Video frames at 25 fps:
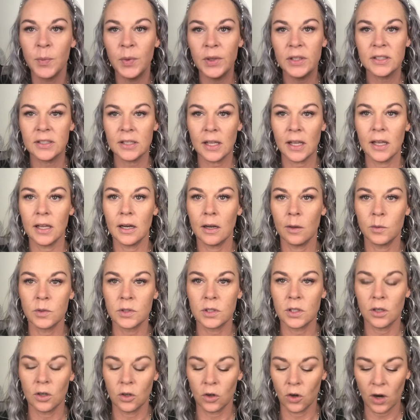saying I was
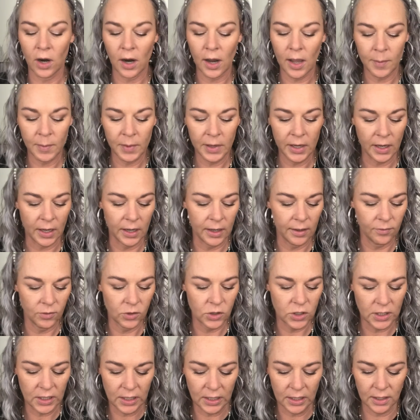going to grab it and I never
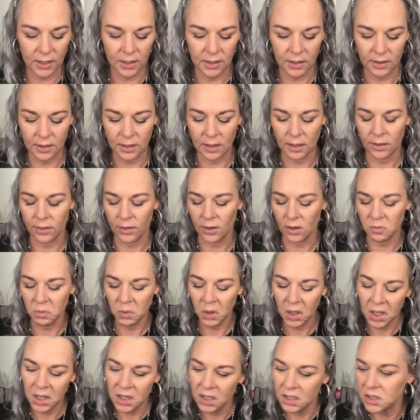did, and then I thought,
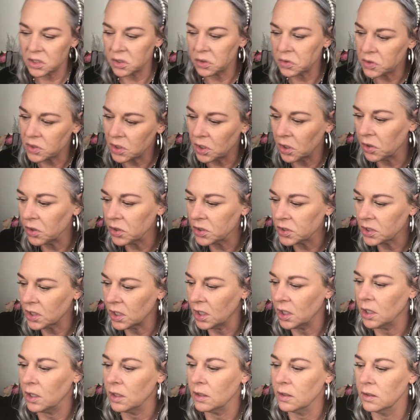well, it's on sale, let's
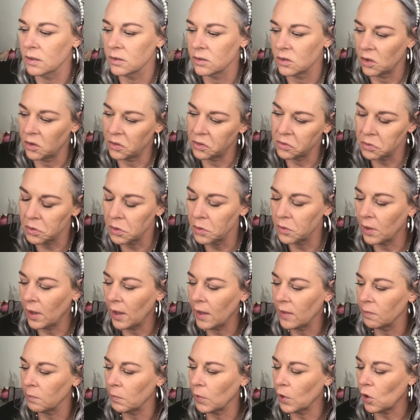get it. So I threw
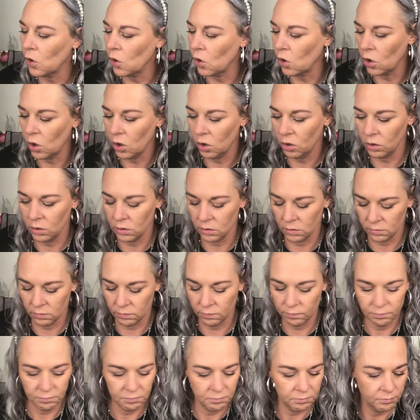that in my cart and
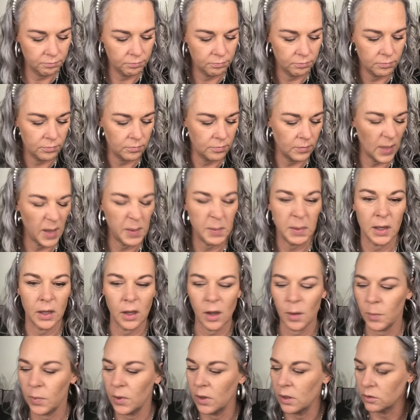maybe a
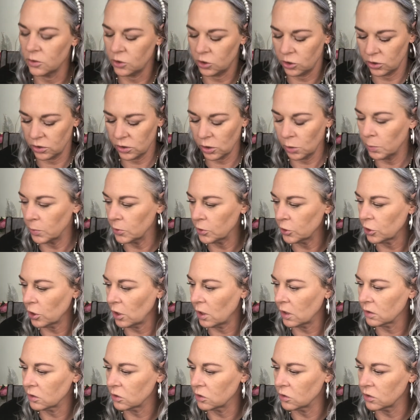couple of Super
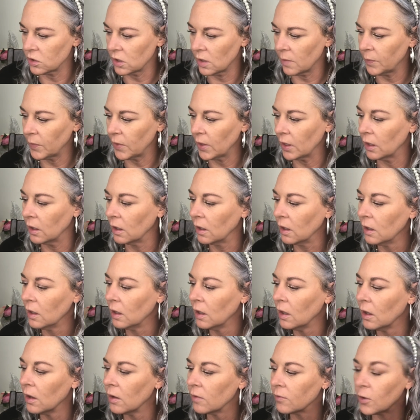Shocks or something.
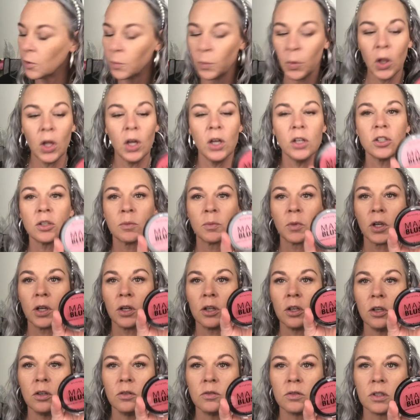For blush, I'm going to
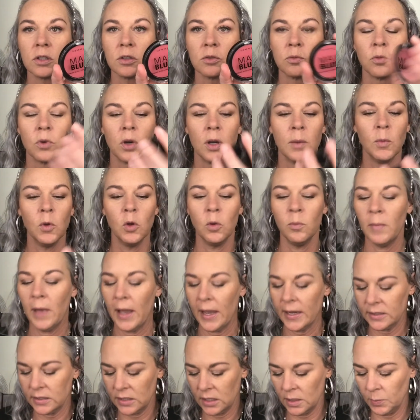use this Rimmel
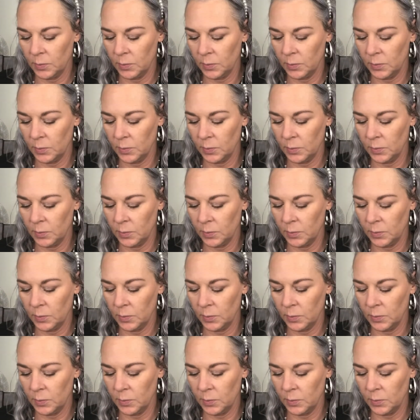Maxi